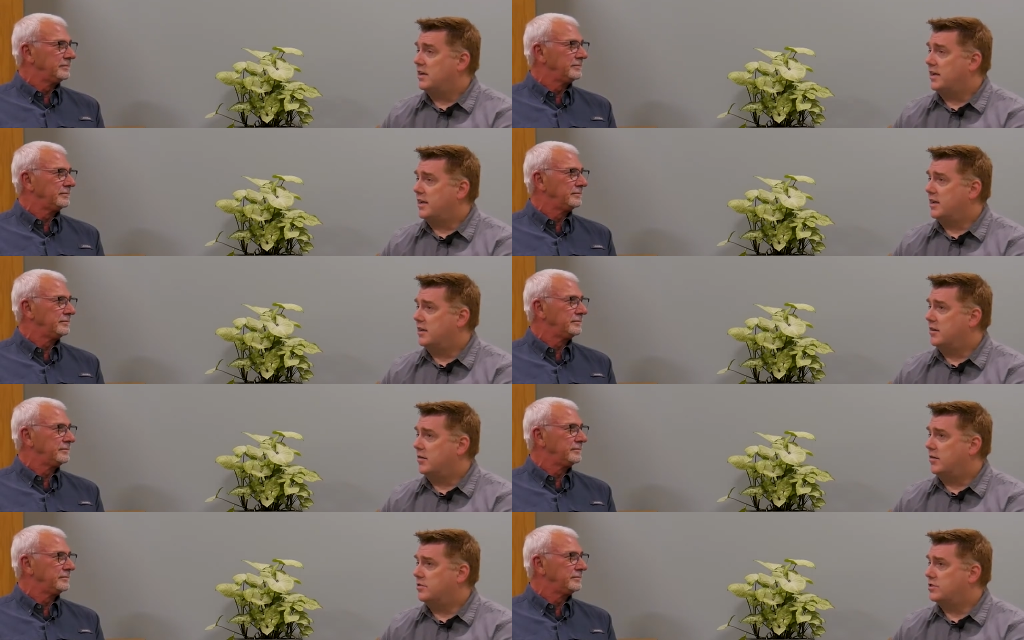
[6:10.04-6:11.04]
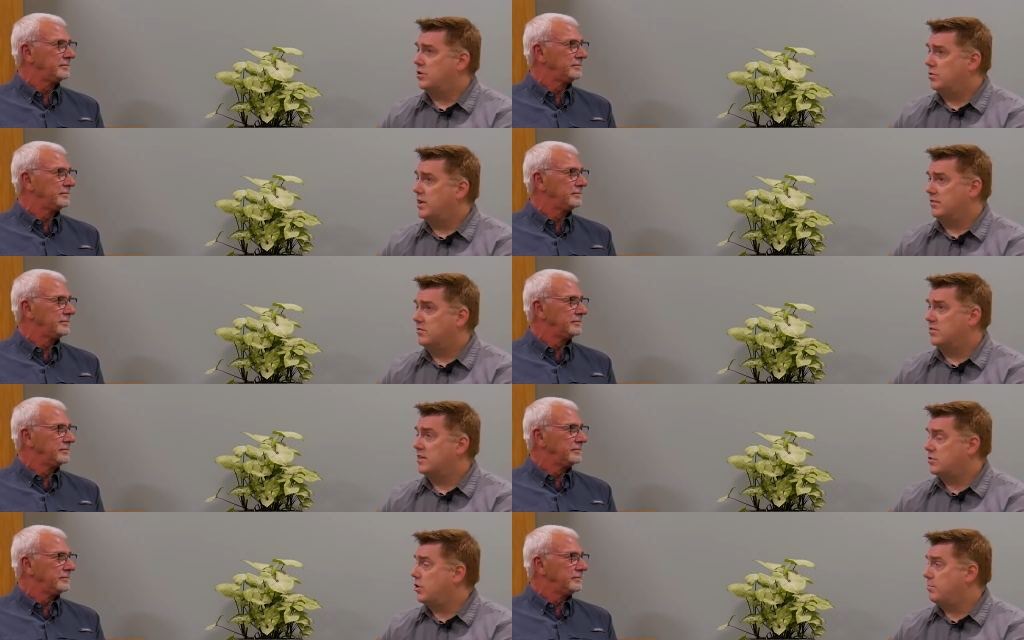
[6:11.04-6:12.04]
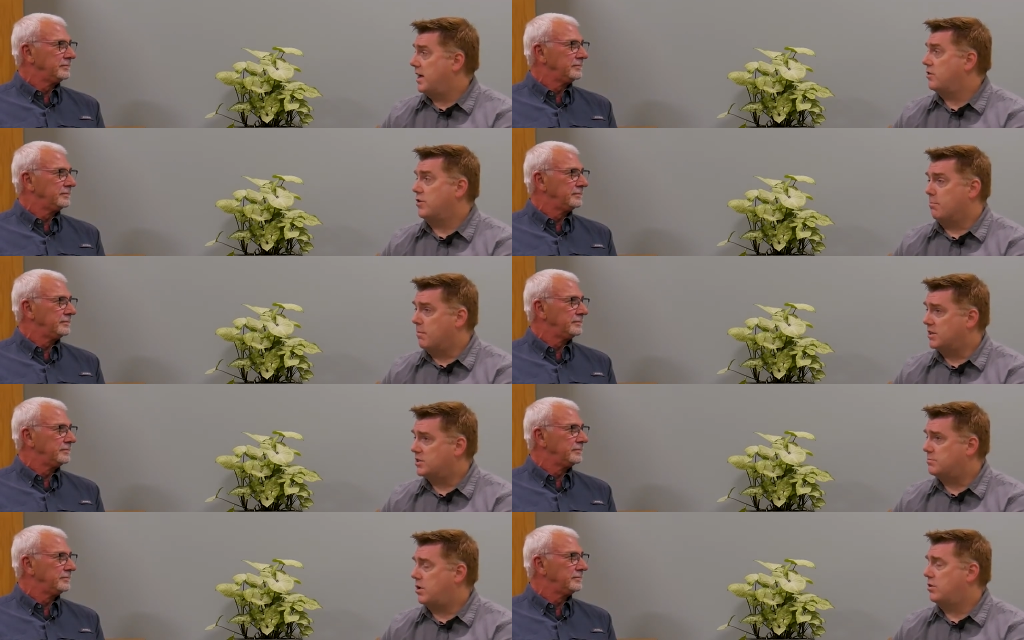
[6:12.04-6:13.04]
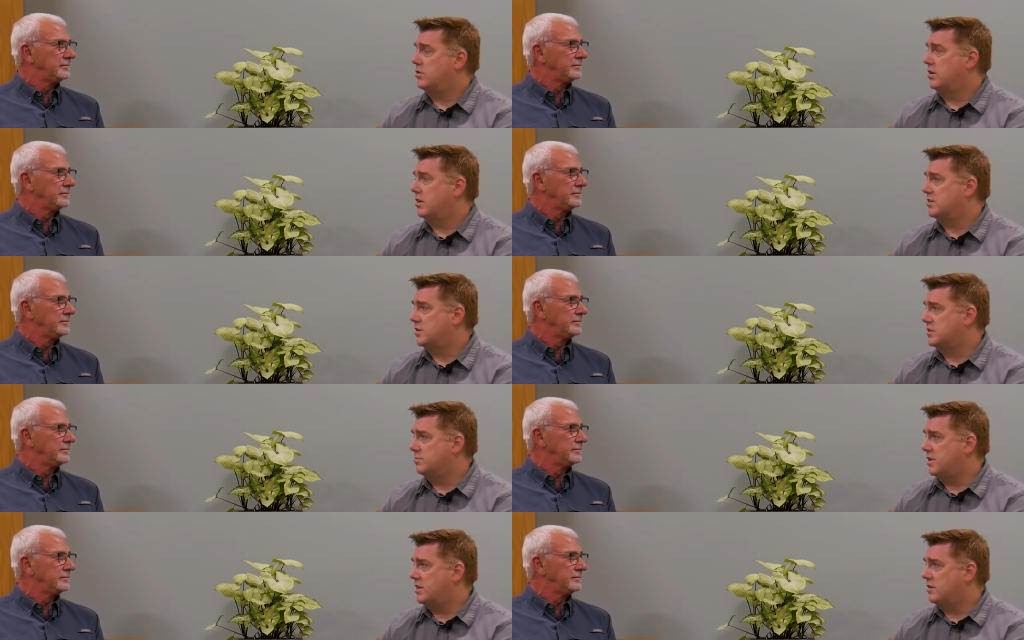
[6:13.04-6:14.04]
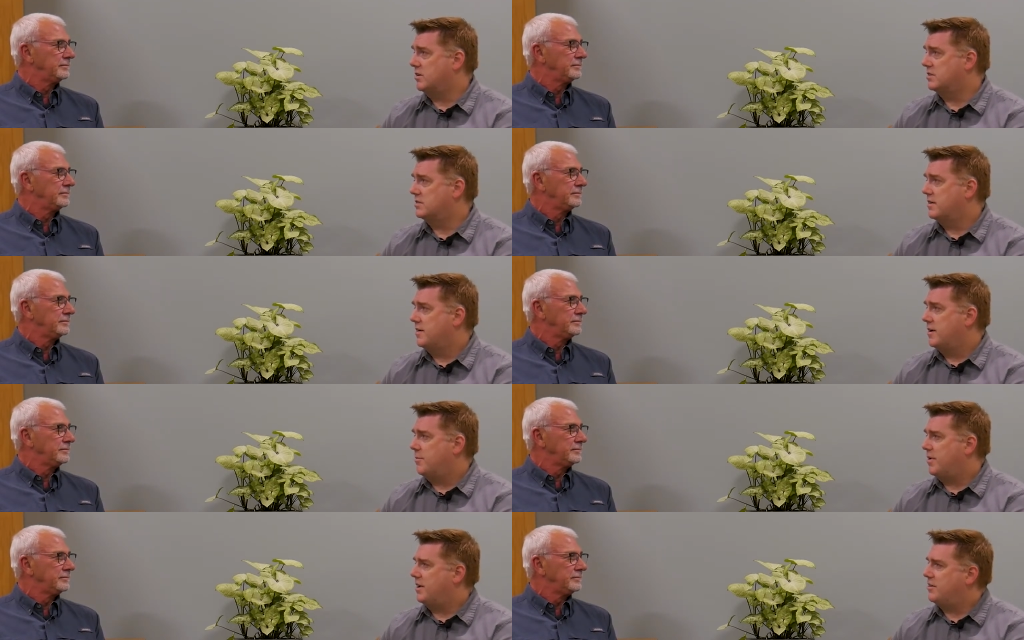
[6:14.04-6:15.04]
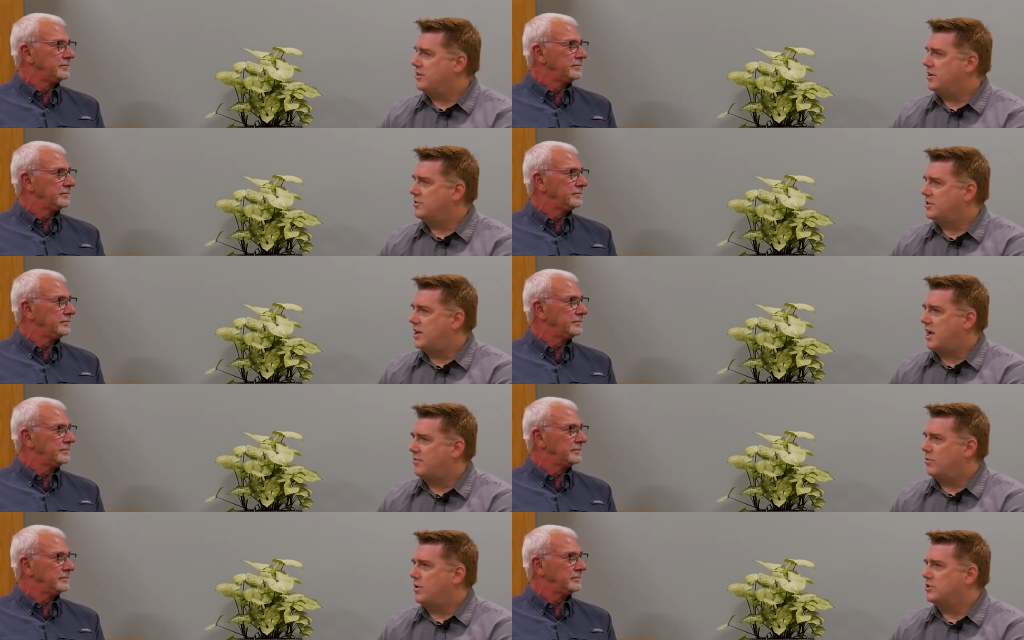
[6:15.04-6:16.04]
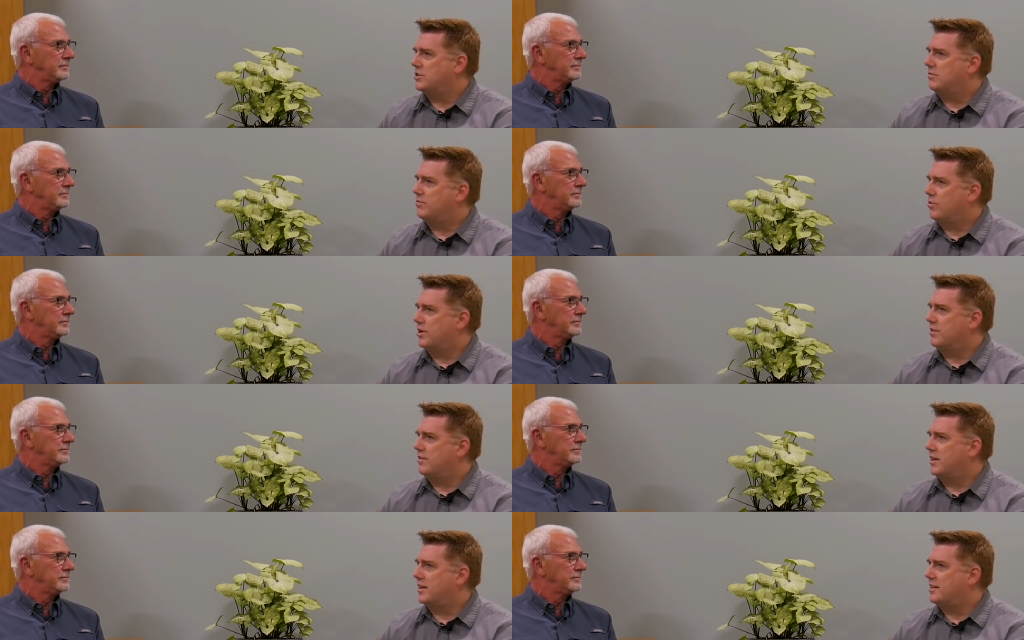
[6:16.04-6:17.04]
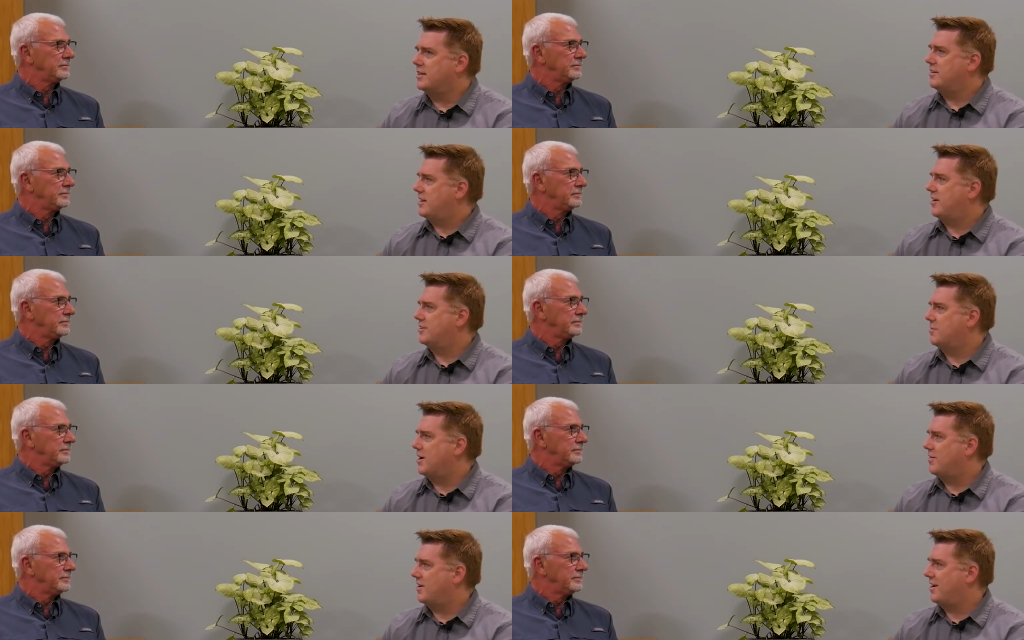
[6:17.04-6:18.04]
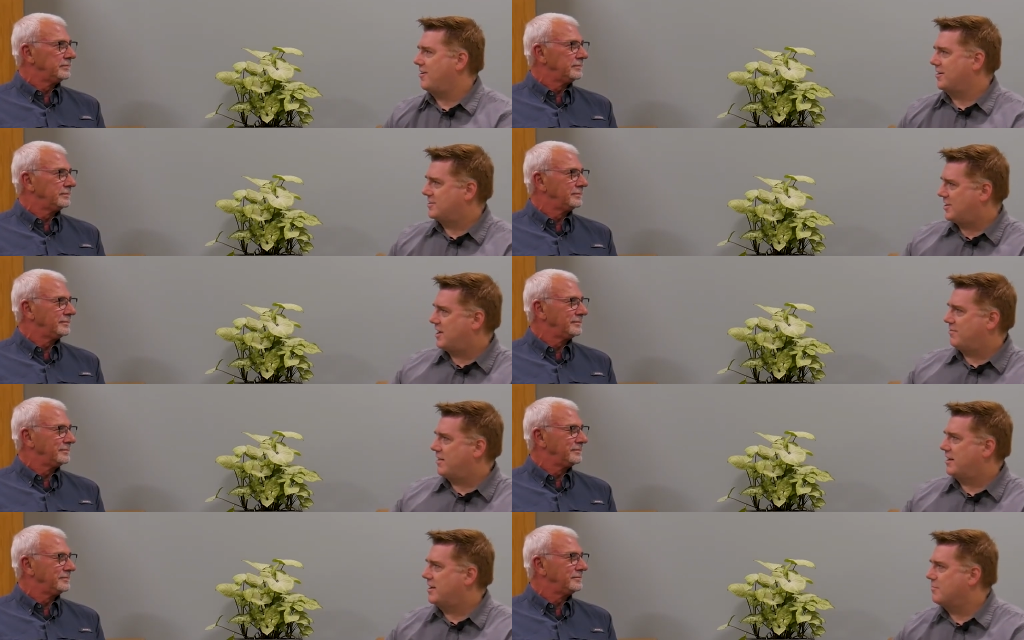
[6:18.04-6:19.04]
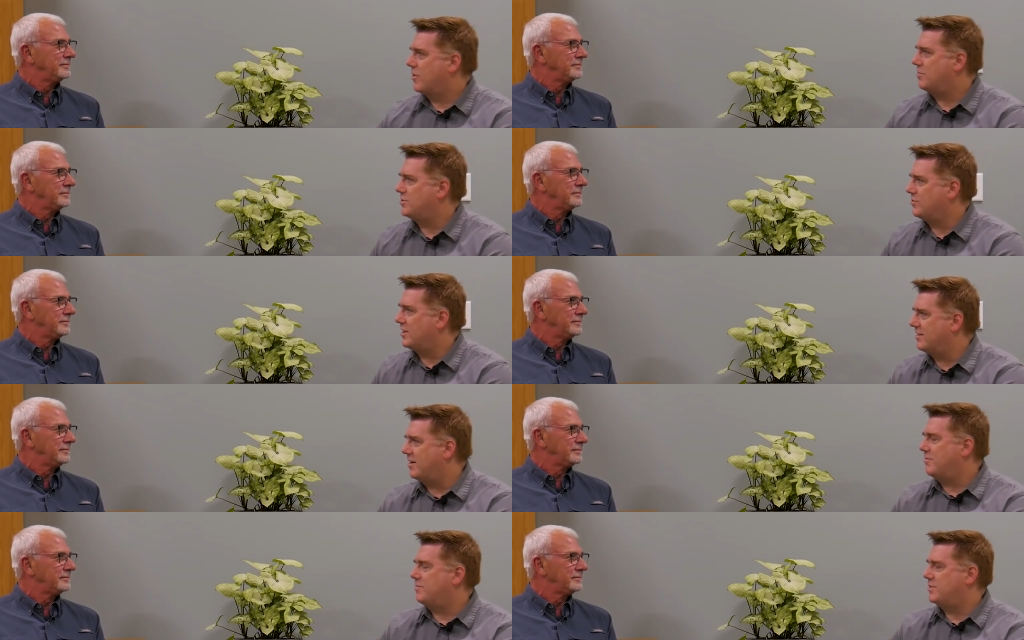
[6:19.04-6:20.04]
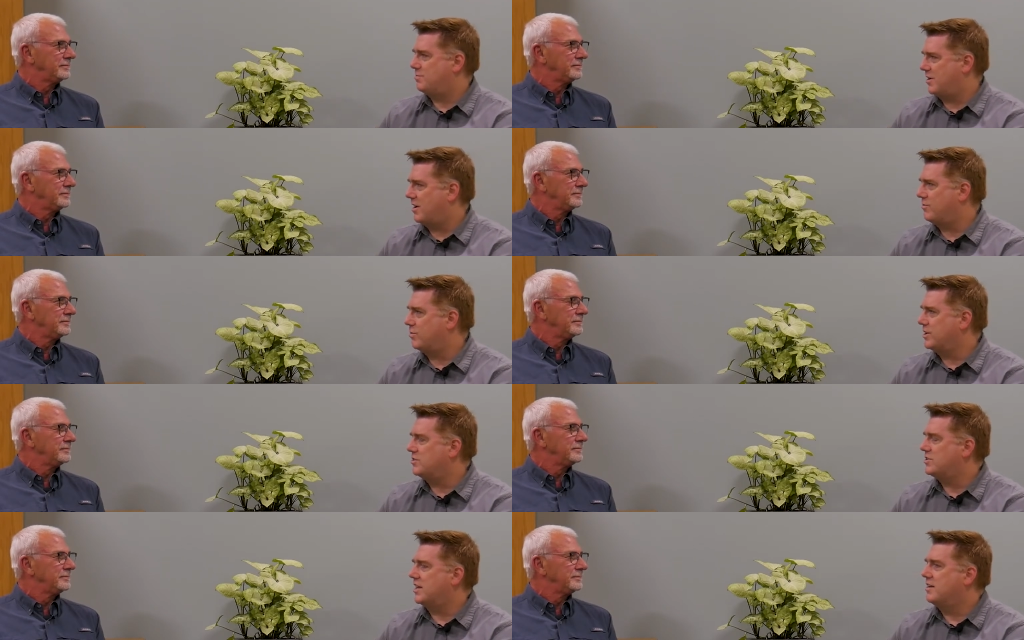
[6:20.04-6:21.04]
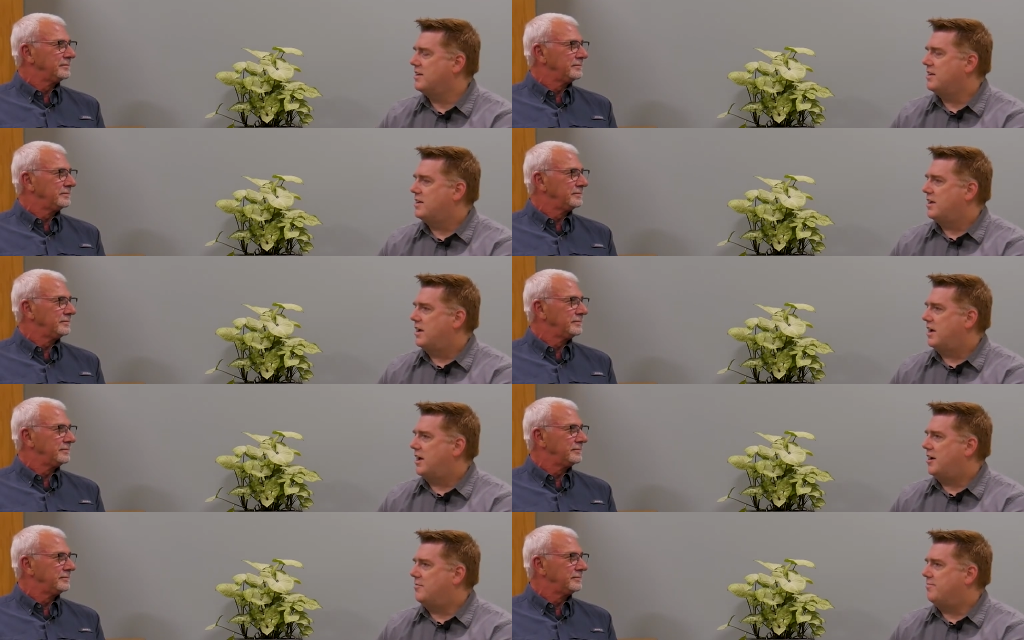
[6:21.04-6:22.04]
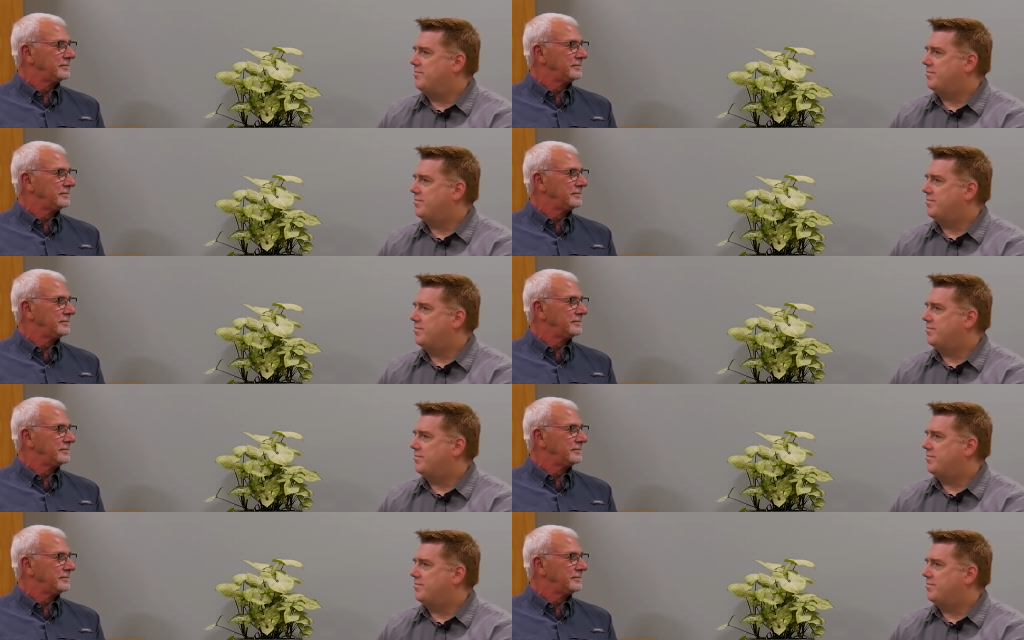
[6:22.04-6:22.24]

Speaker 1: and so it, things are better. They're much smaller, they're less conspicuous. But here, here's kind of a question for you that I didn't talk to you about here. It's kind of like impromptu, that uh, spinning off of what you said. Um,